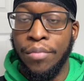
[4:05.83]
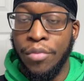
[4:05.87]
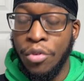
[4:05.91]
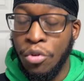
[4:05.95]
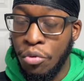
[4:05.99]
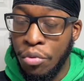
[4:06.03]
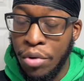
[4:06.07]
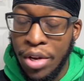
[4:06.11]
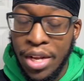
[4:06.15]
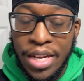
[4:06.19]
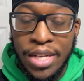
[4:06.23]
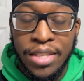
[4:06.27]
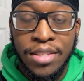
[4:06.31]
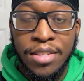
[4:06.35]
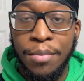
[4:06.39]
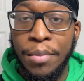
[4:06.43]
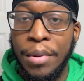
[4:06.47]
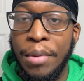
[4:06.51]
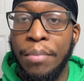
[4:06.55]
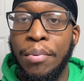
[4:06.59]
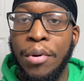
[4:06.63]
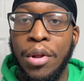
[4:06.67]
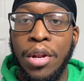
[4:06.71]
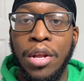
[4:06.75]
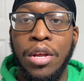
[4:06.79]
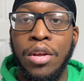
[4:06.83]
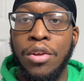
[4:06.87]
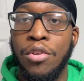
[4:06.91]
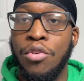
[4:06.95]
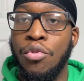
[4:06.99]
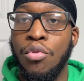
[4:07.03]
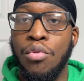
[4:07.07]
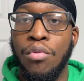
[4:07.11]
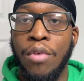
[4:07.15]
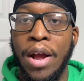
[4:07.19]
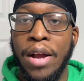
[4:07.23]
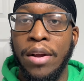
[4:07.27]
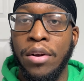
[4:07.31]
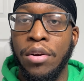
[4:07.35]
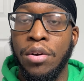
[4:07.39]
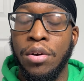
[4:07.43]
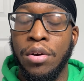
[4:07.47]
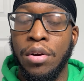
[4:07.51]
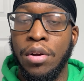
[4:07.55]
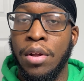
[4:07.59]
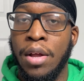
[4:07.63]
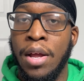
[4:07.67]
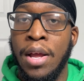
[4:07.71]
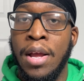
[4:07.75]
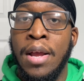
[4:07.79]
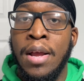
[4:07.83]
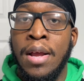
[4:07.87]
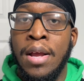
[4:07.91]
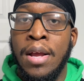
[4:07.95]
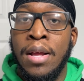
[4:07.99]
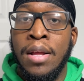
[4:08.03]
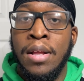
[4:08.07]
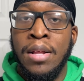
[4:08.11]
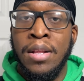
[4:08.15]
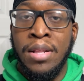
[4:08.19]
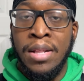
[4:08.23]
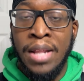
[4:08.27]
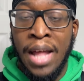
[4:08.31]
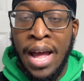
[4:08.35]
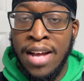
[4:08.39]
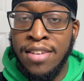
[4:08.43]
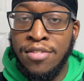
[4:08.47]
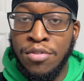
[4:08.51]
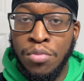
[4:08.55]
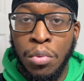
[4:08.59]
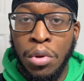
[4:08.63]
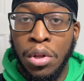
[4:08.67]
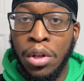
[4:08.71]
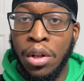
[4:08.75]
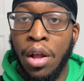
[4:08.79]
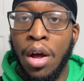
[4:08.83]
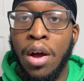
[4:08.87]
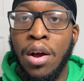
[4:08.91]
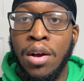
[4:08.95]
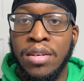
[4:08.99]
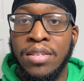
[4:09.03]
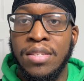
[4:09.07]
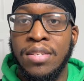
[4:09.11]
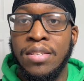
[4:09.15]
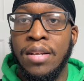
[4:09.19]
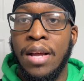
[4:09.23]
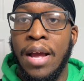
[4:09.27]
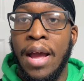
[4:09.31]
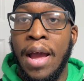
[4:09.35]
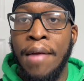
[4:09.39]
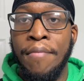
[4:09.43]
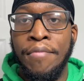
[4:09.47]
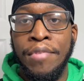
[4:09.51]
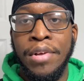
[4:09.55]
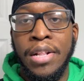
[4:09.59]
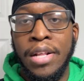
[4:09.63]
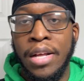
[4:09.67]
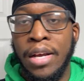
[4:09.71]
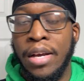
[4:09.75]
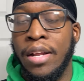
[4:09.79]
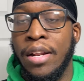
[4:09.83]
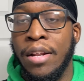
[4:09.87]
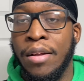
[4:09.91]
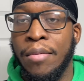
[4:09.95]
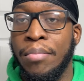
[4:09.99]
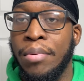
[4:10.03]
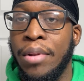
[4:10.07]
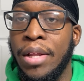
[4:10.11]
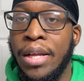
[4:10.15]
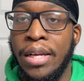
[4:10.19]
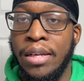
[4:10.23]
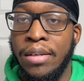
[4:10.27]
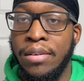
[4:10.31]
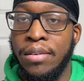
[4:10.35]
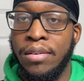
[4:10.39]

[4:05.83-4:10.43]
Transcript: You need to be putting your do-rag on. That's what locks everything into place.